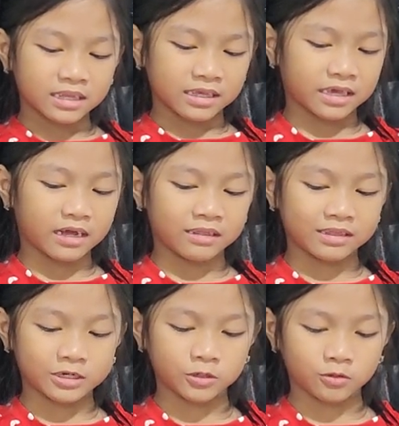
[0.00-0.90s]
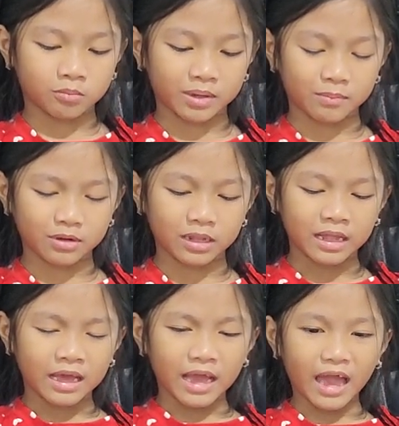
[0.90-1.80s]
Yelled the short people.
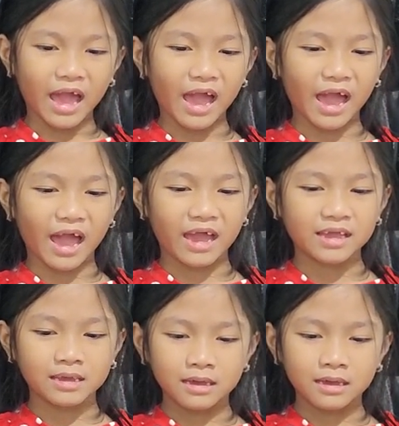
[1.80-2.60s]
Ah!